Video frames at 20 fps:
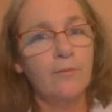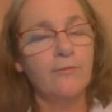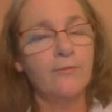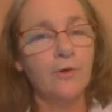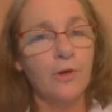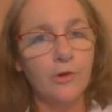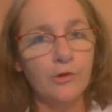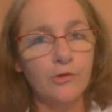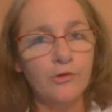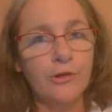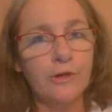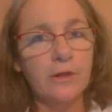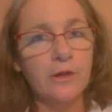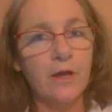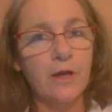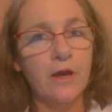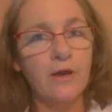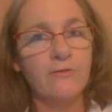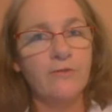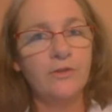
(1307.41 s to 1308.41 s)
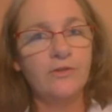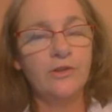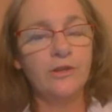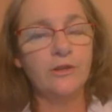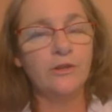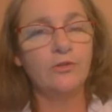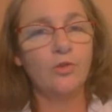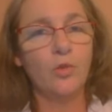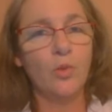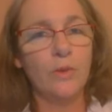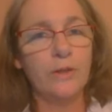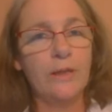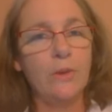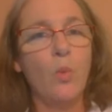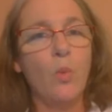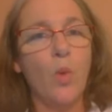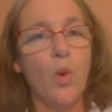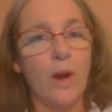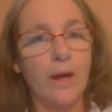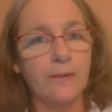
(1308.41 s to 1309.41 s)
version of Agenda
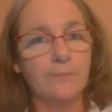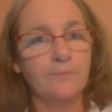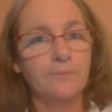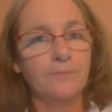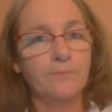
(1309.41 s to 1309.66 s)
21.